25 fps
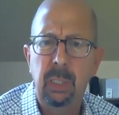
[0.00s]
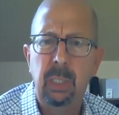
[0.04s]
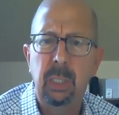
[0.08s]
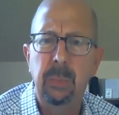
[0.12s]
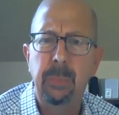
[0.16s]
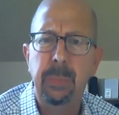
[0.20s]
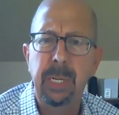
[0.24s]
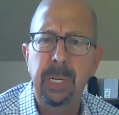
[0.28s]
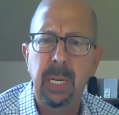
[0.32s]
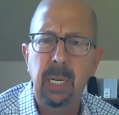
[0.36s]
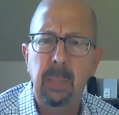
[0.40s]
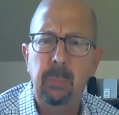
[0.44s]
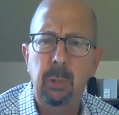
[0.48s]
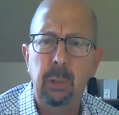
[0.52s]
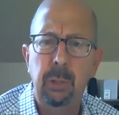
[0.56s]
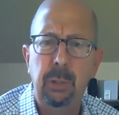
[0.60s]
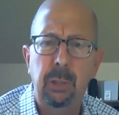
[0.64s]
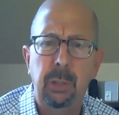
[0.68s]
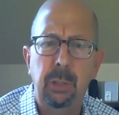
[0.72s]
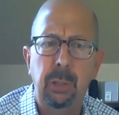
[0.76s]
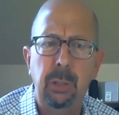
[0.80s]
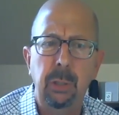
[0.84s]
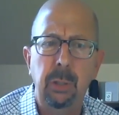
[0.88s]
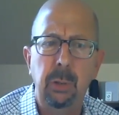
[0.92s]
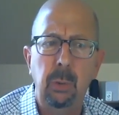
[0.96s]
to be able
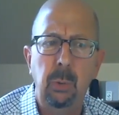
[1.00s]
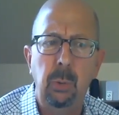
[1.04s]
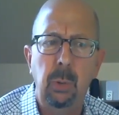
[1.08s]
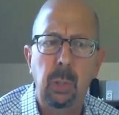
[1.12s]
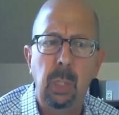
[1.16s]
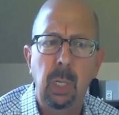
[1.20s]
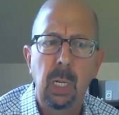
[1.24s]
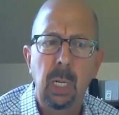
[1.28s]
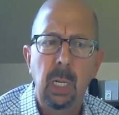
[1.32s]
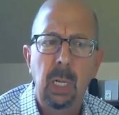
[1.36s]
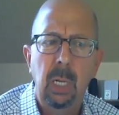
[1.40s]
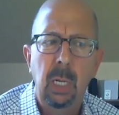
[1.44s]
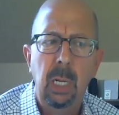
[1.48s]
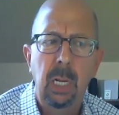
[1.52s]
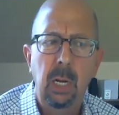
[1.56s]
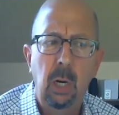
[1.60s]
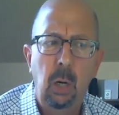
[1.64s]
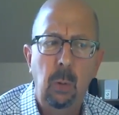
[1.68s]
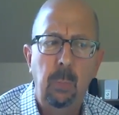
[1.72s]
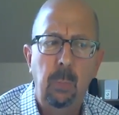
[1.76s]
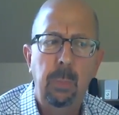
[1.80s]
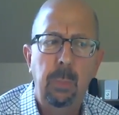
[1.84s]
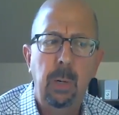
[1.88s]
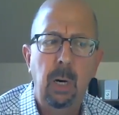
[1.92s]
to help